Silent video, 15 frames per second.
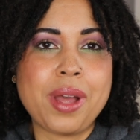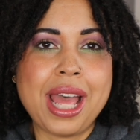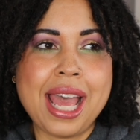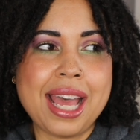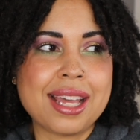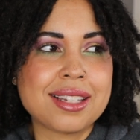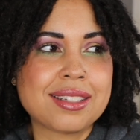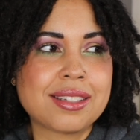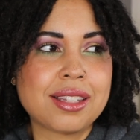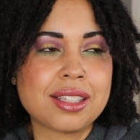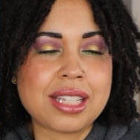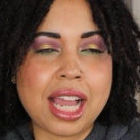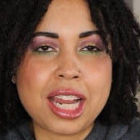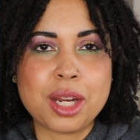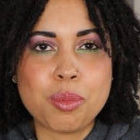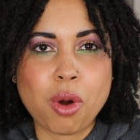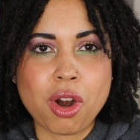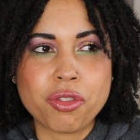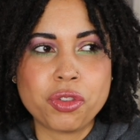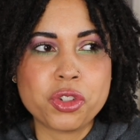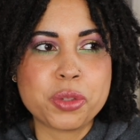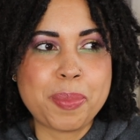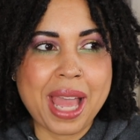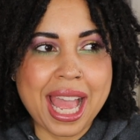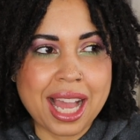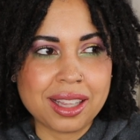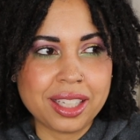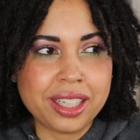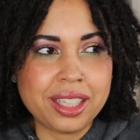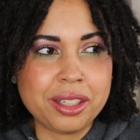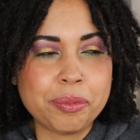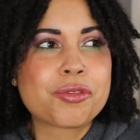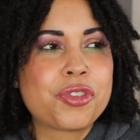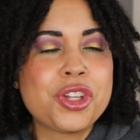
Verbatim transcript: has the Tiny Marvels palette,